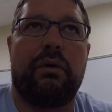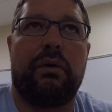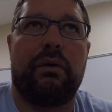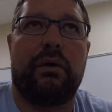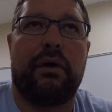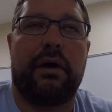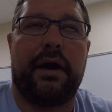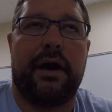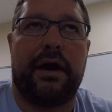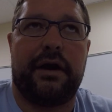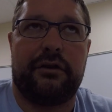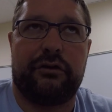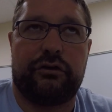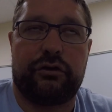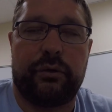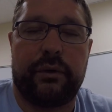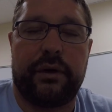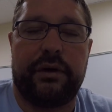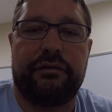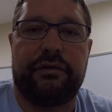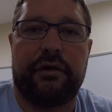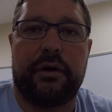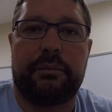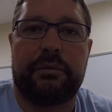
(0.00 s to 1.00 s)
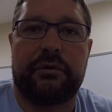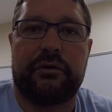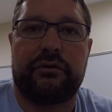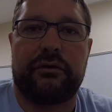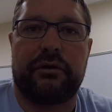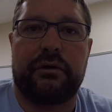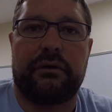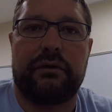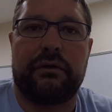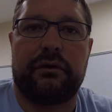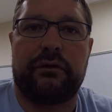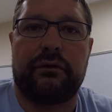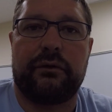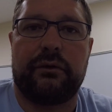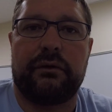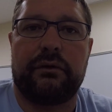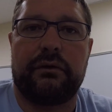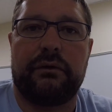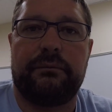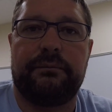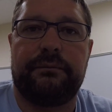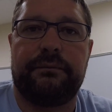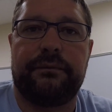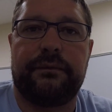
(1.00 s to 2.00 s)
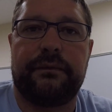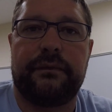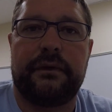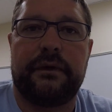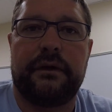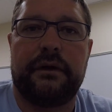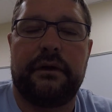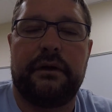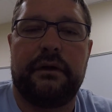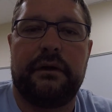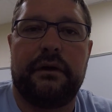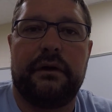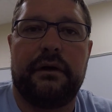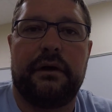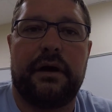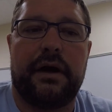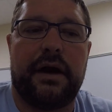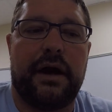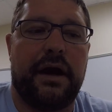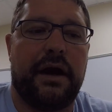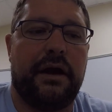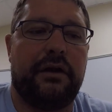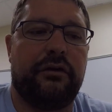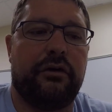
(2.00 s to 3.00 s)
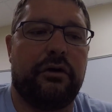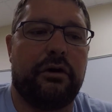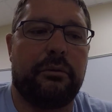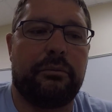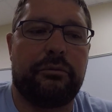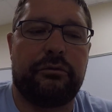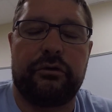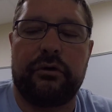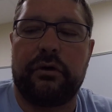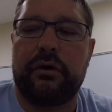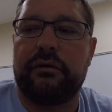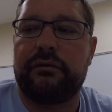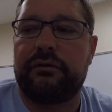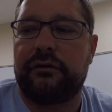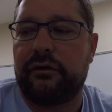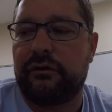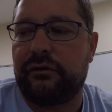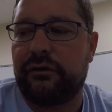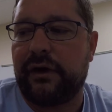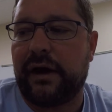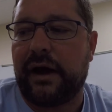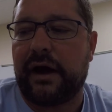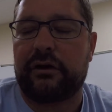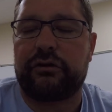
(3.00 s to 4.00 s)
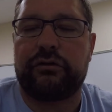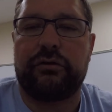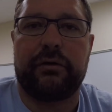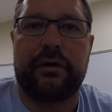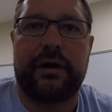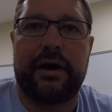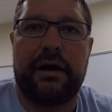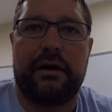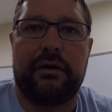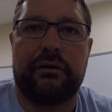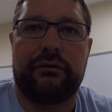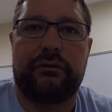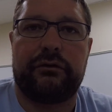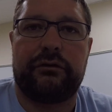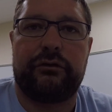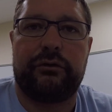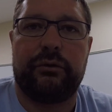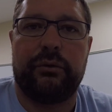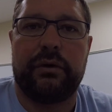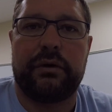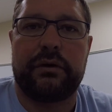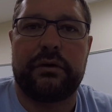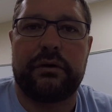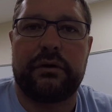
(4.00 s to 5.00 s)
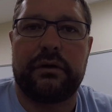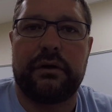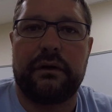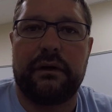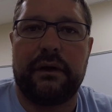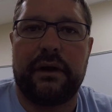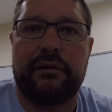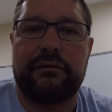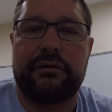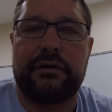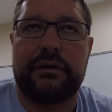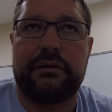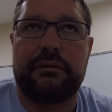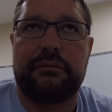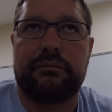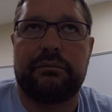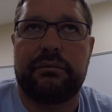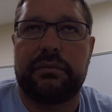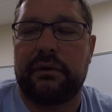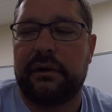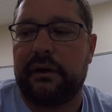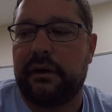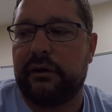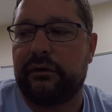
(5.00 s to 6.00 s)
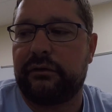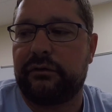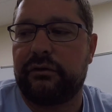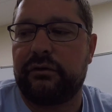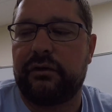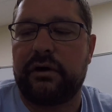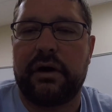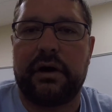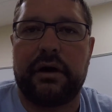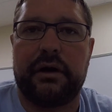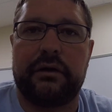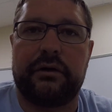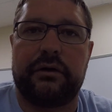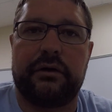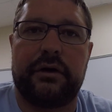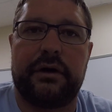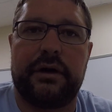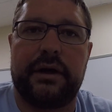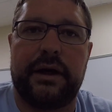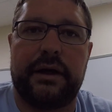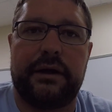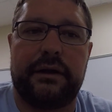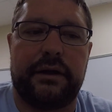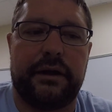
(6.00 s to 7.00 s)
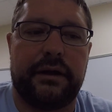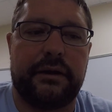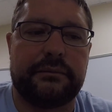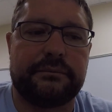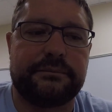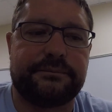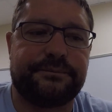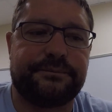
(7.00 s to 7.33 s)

and 25% of the total, and your observed is the actual counts, 211 plus 190.